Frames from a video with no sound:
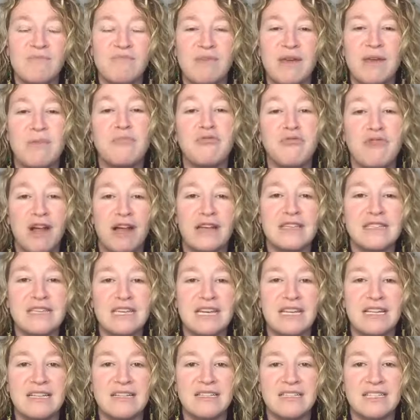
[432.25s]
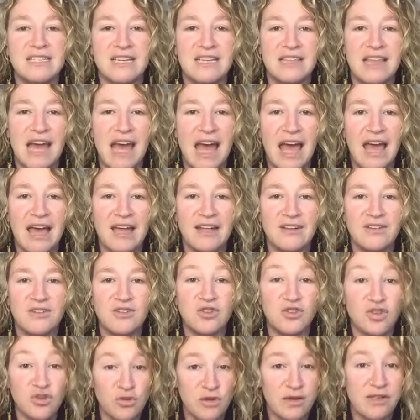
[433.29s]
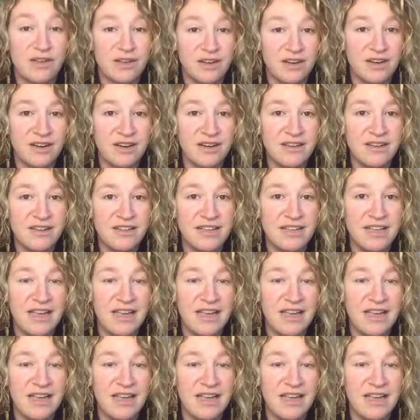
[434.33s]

be present to that trigger.